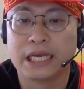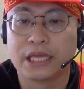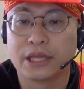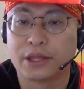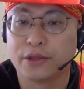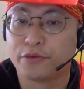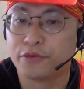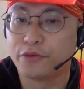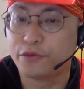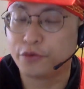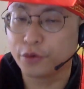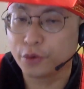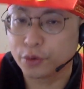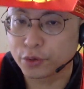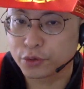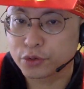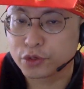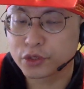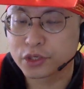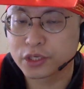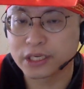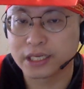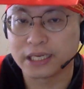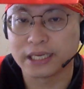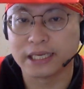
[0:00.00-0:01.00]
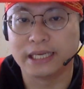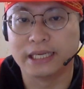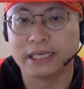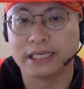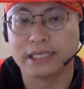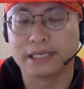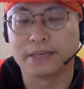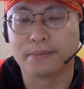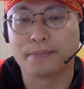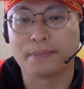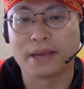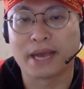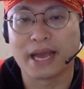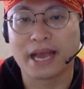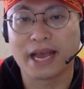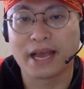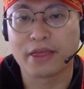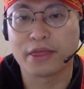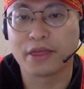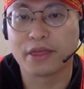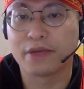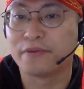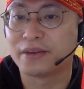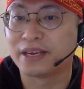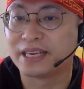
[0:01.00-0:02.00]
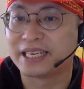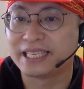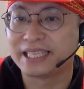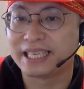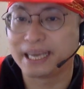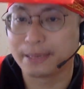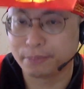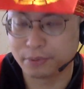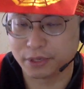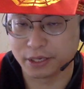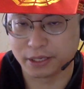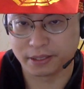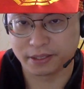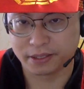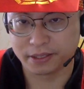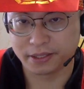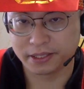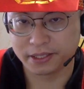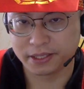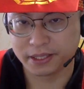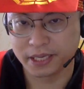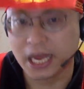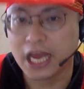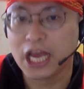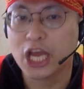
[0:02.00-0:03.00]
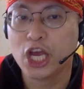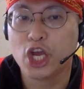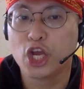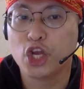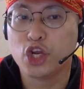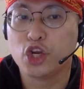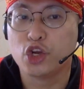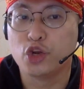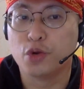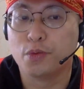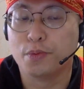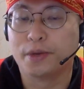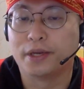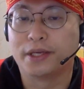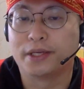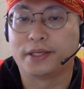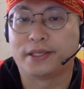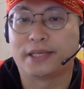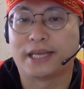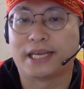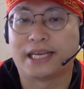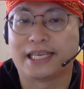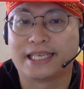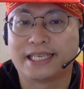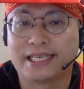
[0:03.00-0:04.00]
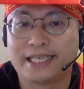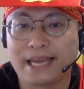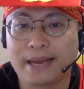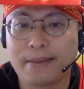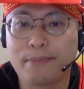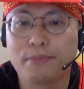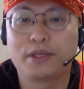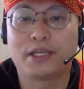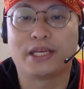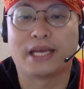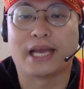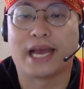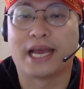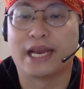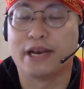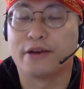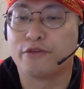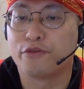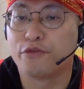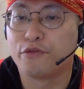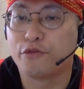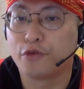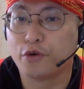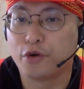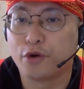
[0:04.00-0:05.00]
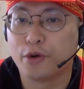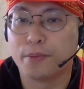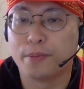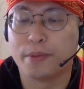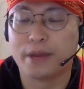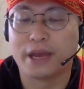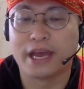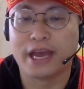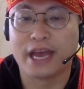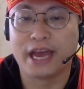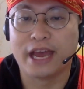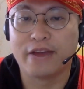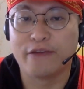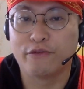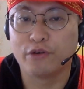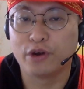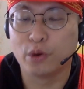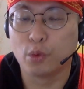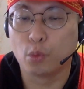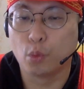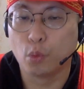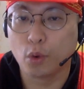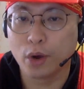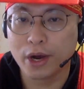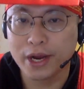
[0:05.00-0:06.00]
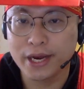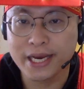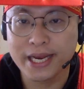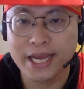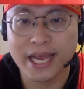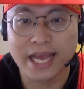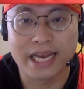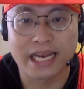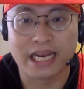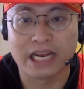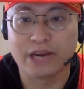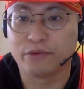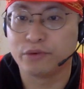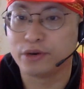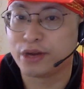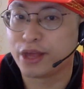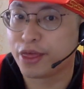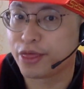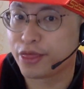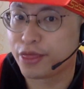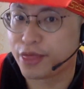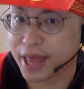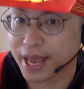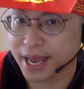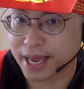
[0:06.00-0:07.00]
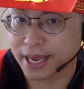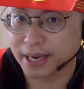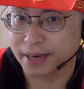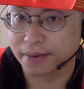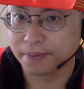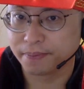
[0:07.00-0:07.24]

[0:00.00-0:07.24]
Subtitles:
The first is the path of acceptance. You must accept and affirm everyone and everything.